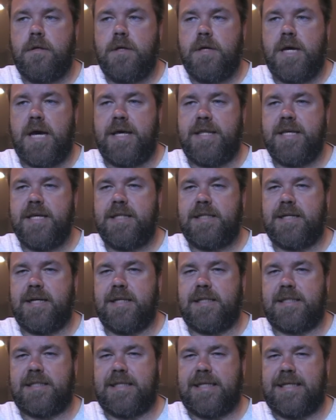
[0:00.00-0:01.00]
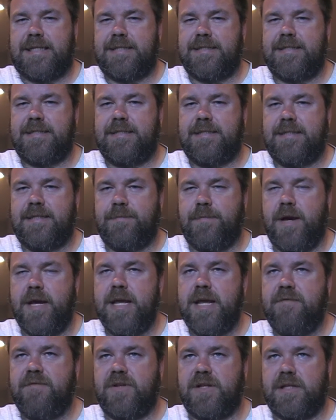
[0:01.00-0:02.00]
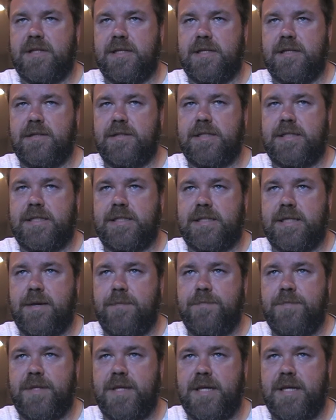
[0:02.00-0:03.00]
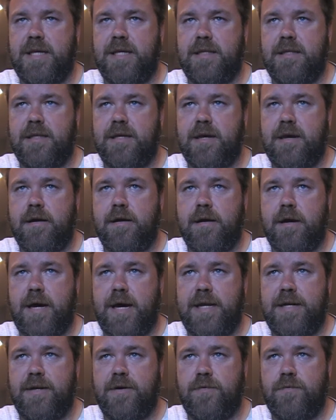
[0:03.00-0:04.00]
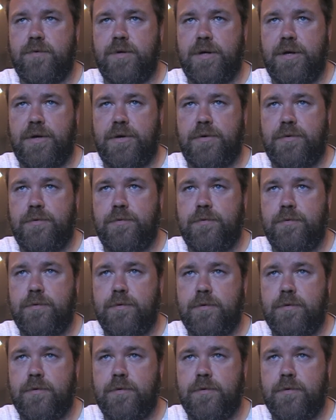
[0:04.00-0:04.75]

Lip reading: think it might have a little something in there. I don't know.